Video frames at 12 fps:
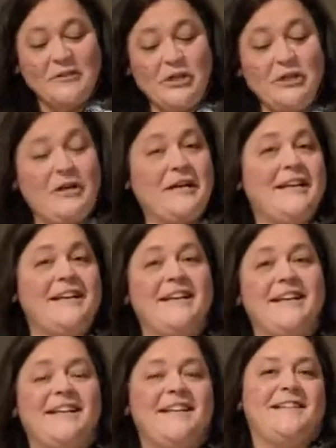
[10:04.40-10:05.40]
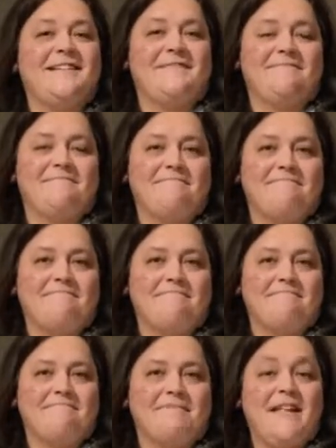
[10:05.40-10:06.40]
look,
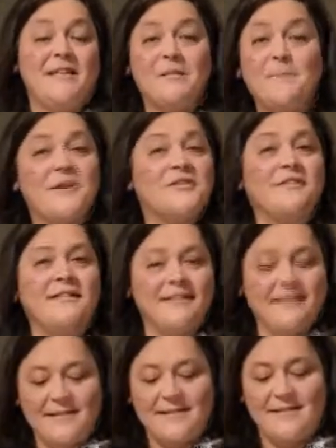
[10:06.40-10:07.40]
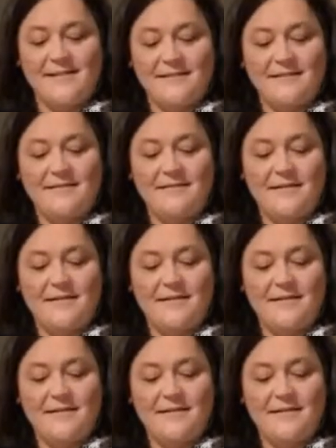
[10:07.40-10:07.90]
and especially listen.